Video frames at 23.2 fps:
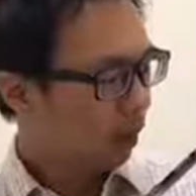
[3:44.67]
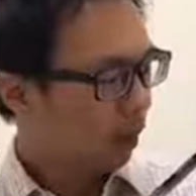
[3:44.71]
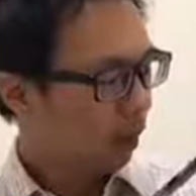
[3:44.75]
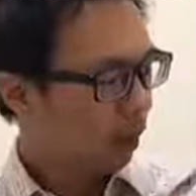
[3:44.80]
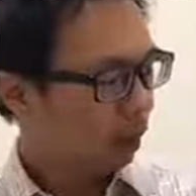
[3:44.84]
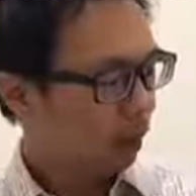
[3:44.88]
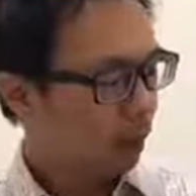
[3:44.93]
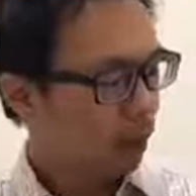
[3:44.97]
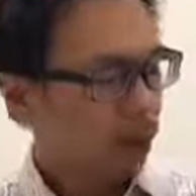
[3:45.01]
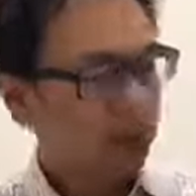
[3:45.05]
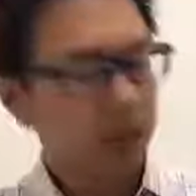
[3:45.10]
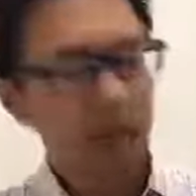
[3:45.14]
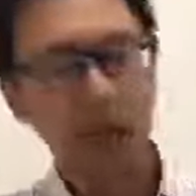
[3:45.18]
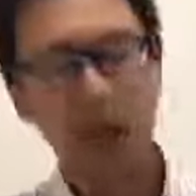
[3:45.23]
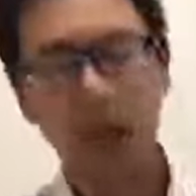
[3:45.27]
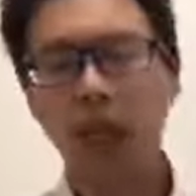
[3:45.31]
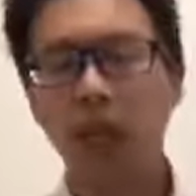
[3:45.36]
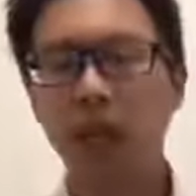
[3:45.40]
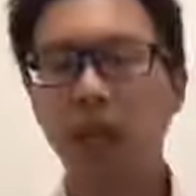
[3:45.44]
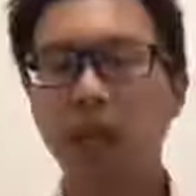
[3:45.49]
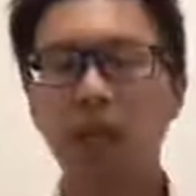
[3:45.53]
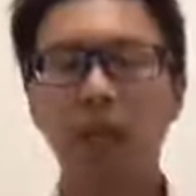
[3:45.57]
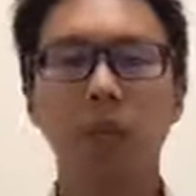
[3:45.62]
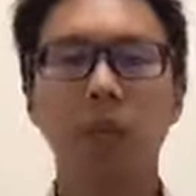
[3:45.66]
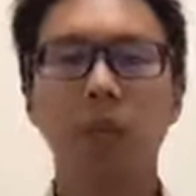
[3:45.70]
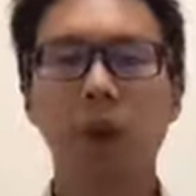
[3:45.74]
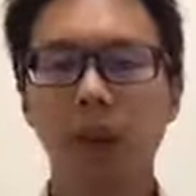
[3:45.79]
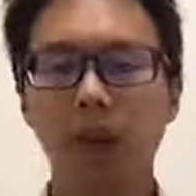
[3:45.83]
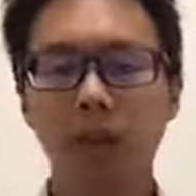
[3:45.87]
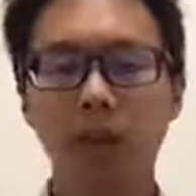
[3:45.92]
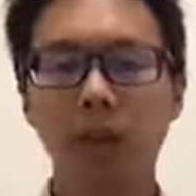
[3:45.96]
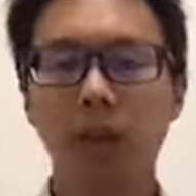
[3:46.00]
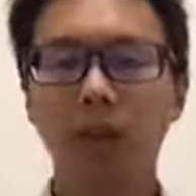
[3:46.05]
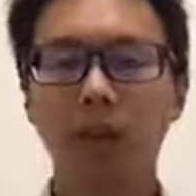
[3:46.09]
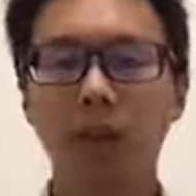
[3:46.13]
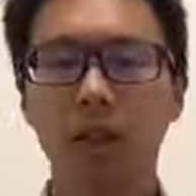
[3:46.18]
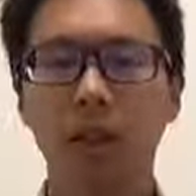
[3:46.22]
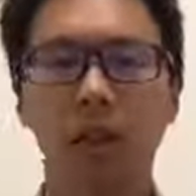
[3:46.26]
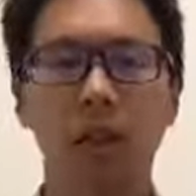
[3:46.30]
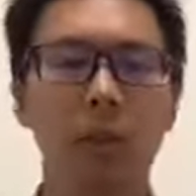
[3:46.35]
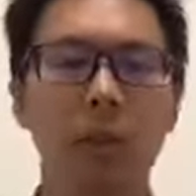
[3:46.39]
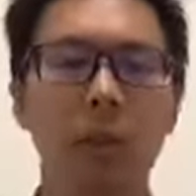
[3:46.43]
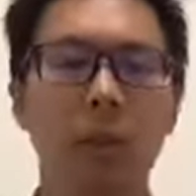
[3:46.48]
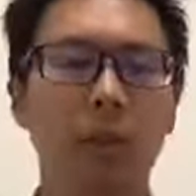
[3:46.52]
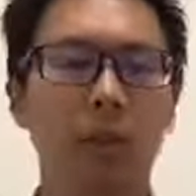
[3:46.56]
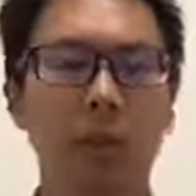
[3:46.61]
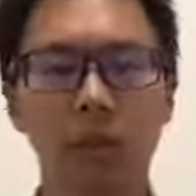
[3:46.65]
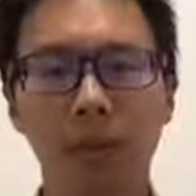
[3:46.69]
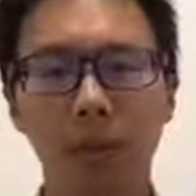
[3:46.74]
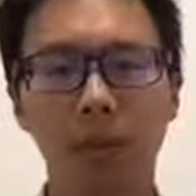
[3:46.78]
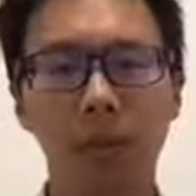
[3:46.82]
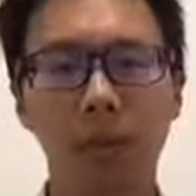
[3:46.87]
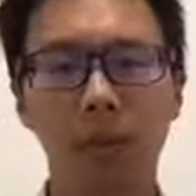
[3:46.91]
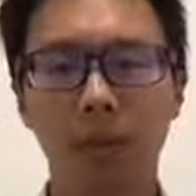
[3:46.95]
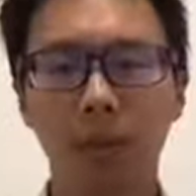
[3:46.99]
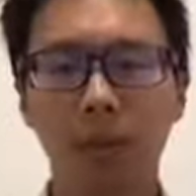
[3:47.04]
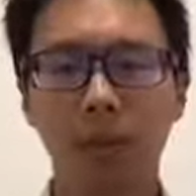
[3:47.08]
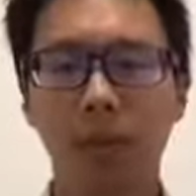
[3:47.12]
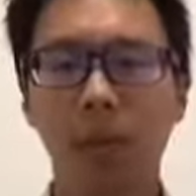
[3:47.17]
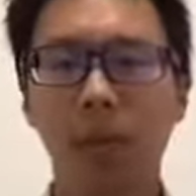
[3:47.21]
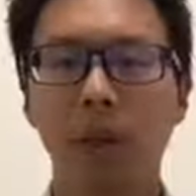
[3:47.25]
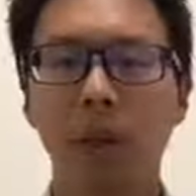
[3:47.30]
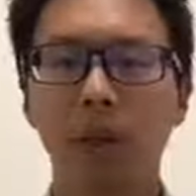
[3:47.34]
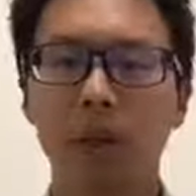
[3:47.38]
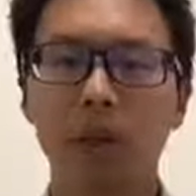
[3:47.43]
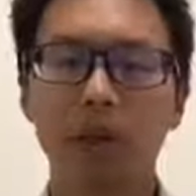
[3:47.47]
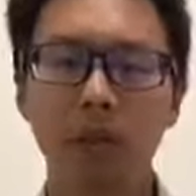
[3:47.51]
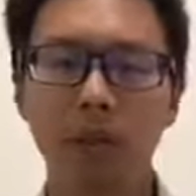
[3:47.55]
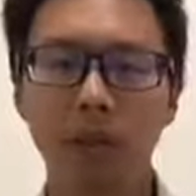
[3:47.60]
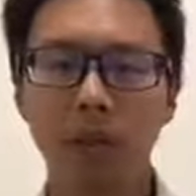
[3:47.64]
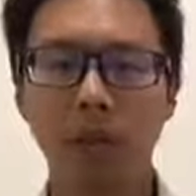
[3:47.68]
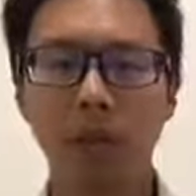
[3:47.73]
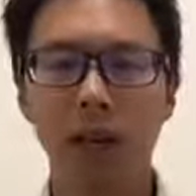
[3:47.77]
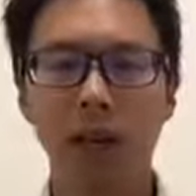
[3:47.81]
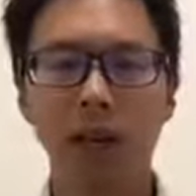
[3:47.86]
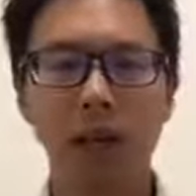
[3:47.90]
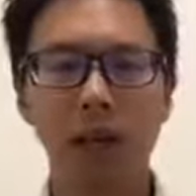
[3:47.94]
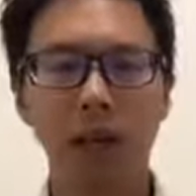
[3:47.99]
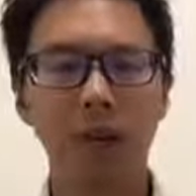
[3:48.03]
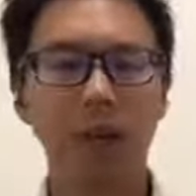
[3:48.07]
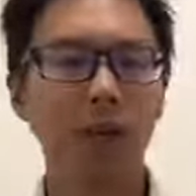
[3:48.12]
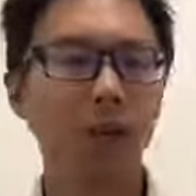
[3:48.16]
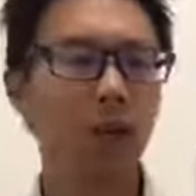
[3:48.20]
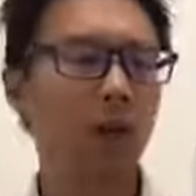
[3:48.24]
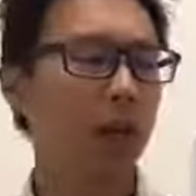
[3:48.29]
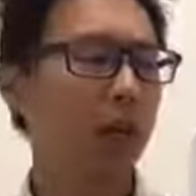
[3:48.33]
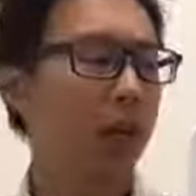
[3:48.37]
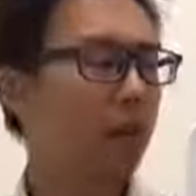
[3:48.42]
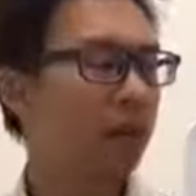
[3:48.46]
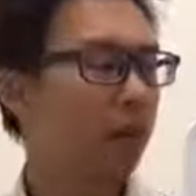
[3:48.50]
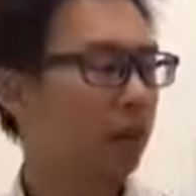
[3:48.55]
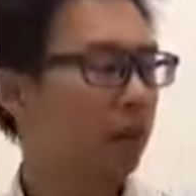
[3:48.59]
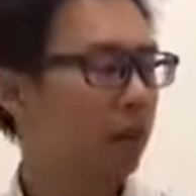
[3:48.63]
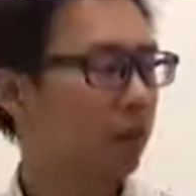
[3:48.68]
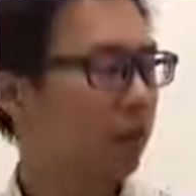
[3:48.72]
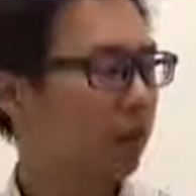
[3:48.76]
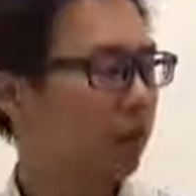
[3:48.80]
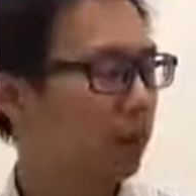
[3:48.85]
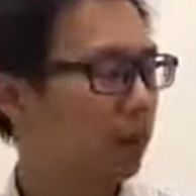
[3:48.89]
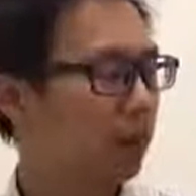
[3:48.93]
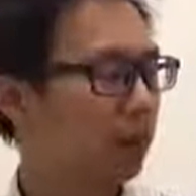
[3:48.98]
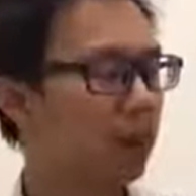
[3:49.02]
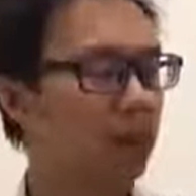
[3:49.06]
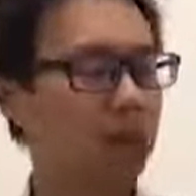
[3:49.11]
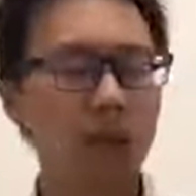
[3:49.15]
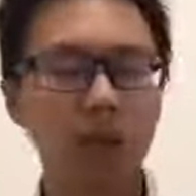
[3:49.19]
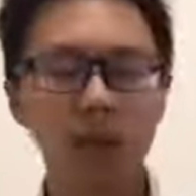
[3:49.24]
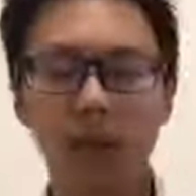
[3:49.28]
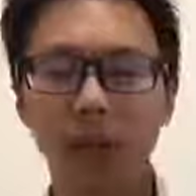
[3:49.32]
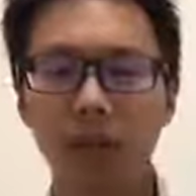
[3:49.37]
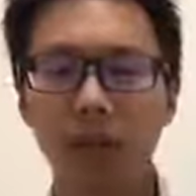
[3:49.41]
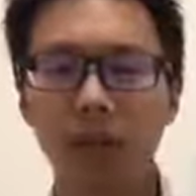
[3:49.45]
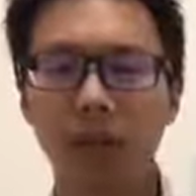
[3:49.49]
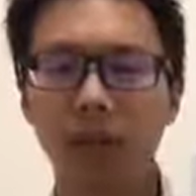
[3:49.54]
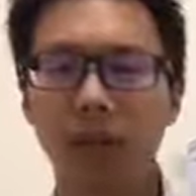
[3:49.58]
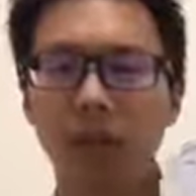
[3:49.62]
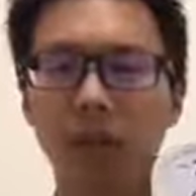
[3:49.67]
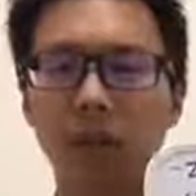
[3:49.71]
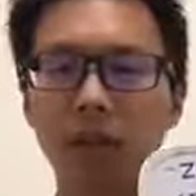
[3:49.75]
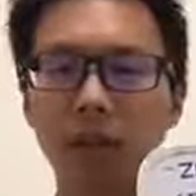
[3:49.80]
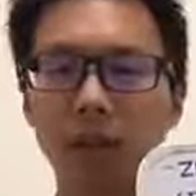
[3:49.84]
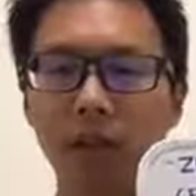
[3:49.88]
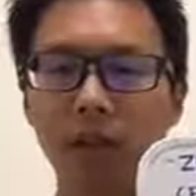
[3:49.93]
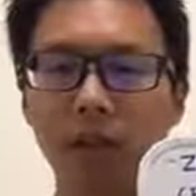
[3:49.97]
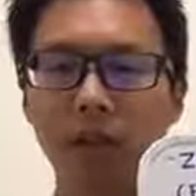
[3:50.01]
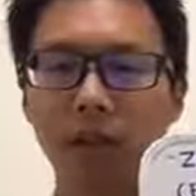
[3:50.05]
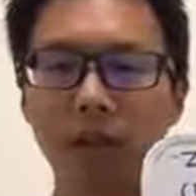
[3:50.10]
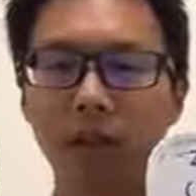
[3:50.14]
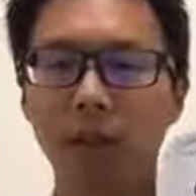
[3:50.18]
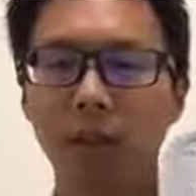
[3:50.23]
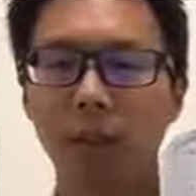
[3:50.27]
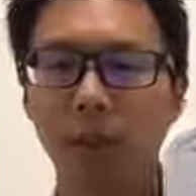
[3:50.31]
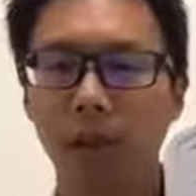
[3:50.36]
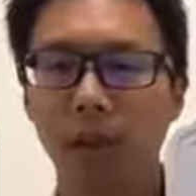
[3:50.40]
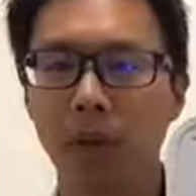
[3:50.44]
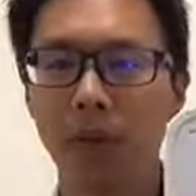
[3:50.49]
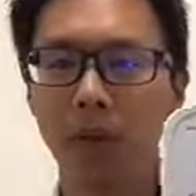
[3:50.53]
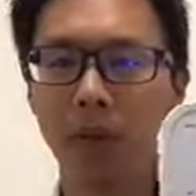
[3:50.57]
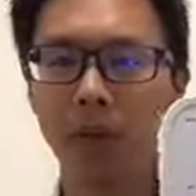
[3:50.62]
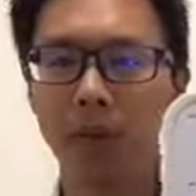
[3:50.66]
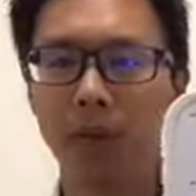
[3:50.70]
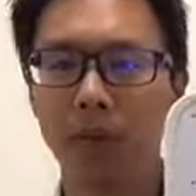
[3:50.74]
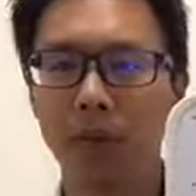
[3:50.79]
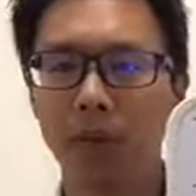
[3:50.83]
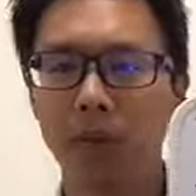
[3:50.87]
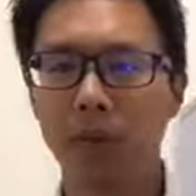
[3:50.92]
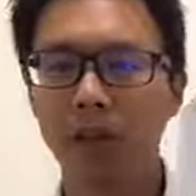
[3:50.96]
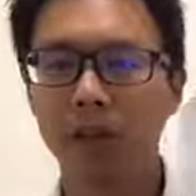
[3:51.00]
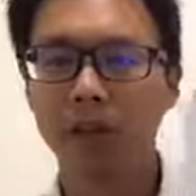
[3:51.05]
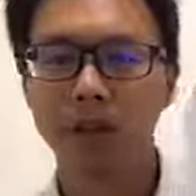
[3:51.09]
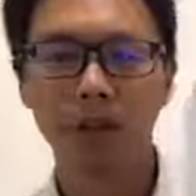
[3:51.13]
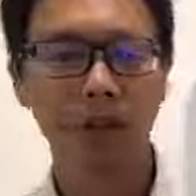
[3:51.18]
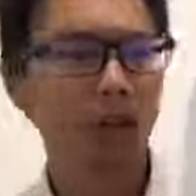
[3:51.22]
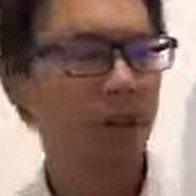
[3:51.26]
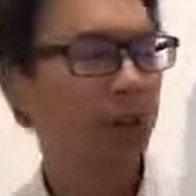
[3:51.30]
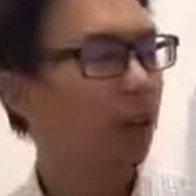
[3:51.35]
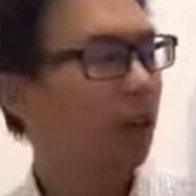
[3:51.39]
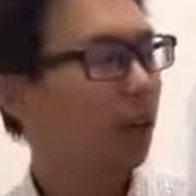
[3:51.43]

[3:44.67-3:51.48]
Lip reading: Let's not get into why these help with postpartum, because I have to get to the theoretical part of things.